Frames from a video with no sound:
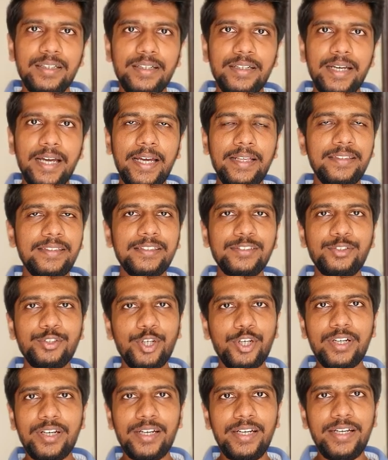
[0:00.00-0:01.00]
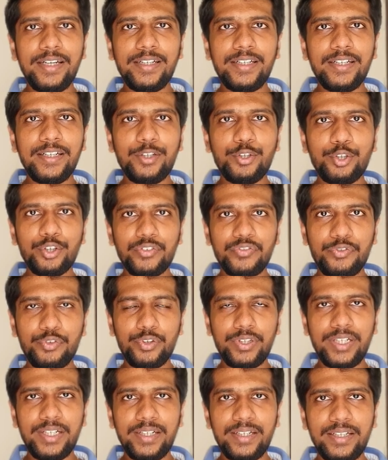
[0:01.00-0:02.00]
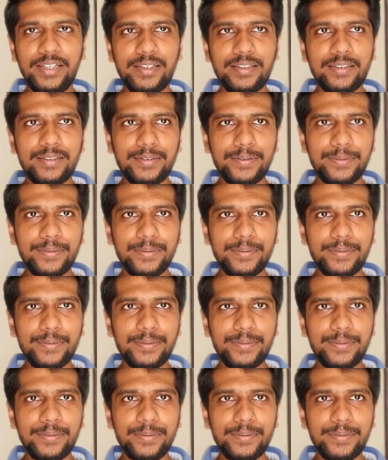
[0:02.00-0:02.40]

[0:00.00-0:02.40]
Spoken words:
and this is not related to your food intake,